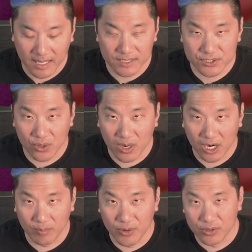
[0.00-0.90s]
so
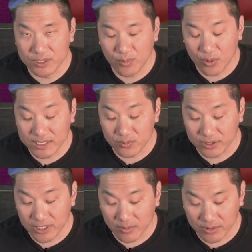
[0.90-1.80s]
our bonus points were
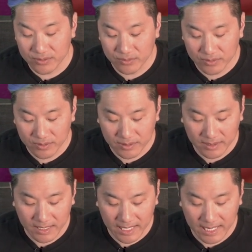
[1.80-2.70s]
doubled,
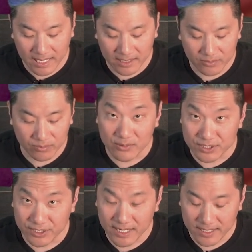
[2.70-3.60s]
and that was a
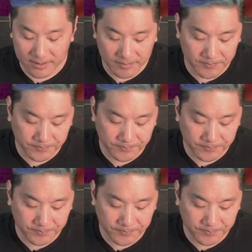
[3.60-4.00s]
good hand.